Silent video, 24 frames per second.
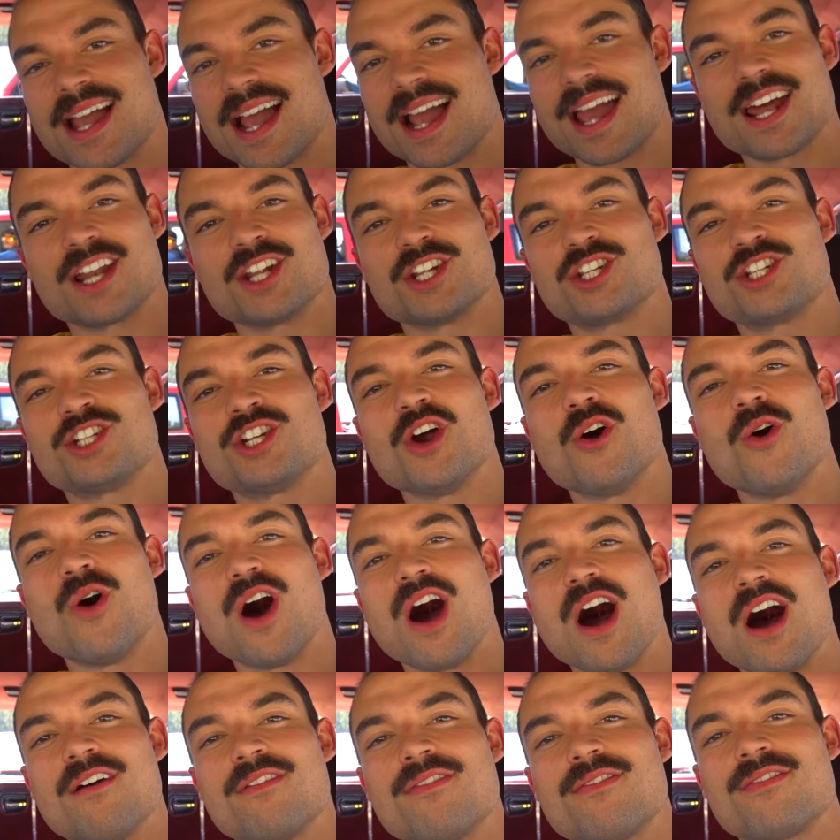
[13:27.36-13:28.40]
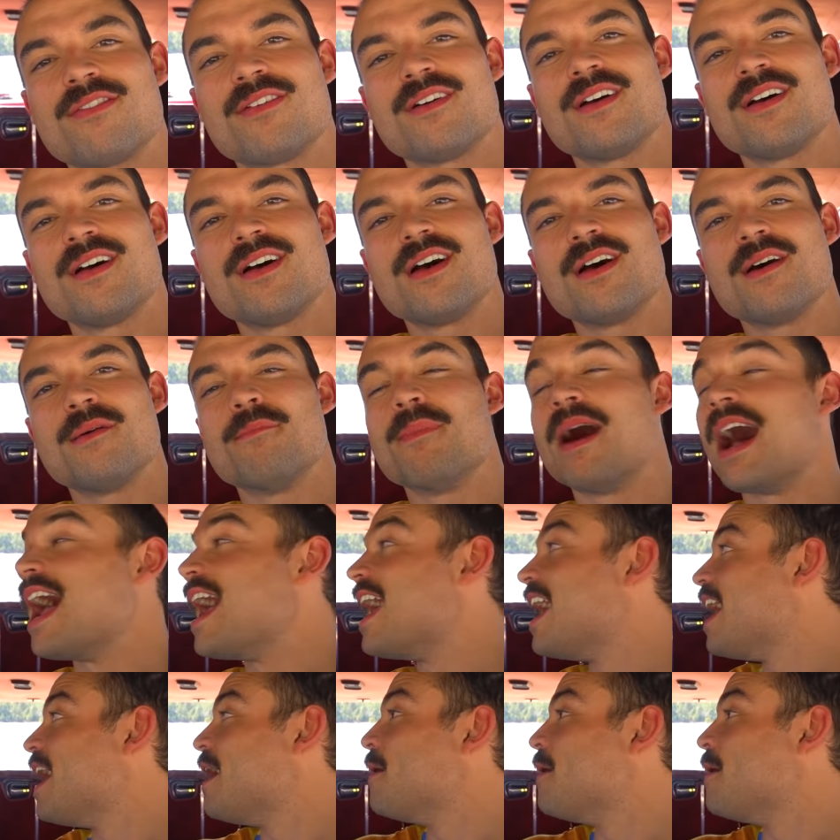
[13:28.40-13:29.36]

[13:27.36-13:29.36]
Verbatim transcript: I gotta show off my